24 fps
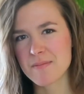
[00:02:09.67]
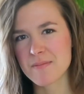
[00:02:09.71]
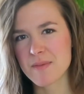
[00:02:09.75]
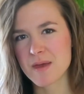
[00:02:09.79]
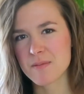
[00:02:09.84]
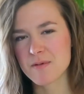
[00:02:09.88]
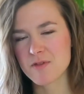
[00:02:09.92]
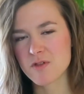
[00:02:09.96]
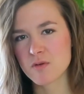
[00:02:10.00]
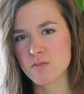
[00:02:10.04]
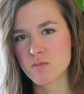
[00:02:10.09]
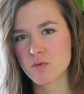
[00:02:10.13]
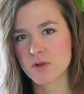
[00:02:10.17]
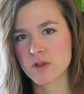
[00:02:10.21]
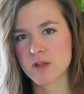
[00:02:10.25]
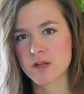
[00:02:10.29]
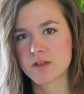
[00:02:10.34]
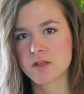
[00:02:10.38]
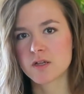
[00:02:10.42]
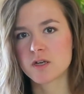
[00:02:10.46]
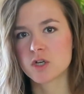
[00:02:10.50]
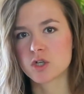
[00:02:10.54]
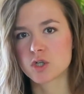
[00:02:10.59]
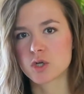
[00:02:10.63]
Maybe they're more
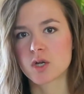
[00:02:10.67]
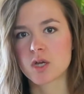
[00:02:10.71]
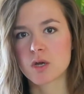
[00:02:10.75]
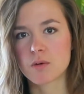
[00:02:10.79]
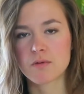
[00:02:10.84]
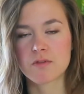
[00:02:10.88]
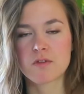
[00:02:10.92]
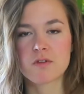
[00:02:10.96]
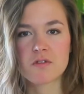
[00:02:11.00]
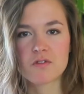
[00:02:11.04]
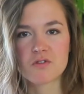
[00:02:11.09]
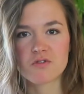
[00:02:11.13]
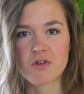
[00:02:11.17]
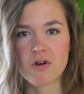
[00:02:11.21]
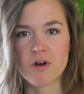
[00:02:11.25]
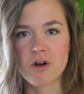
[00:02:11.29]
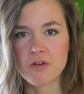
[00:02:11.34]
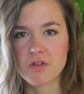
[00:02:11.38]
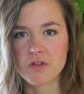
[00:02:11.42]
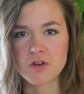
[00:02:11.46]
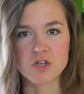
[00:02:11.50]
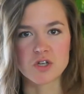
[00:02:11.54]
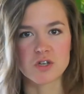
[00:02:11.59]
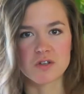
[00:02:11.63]
likely to drink it with a
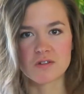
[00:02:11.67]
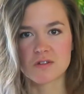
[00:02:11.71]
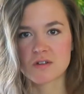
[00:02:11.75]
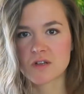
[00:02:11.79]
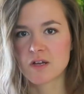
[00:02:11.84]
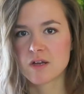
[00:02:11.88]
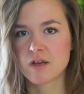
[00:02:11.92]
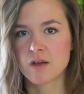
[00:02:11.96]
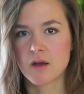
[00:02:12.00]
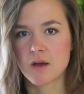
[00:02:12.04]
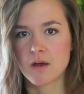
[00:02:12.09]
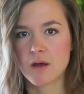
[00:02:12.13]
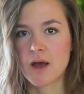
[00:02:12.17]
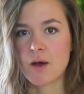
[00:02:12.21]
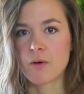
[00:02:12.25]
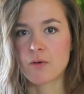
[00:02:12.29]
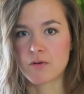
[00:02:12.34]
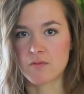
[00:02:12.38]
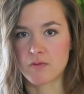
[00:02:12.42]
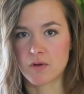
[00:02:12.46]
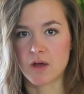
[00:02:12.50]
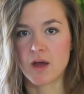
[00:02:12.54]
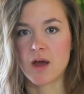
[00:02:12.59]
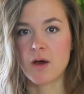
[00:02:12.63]
straw than just
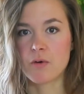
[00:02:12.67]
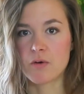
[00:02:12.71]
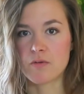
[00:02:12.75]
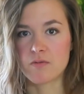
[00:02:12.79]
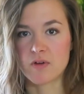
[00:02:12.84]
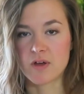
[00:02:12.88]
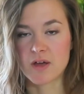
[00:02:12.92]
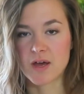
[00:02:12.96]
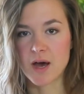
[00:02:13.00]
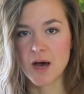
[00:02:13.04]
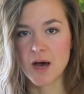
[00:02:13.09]
out of a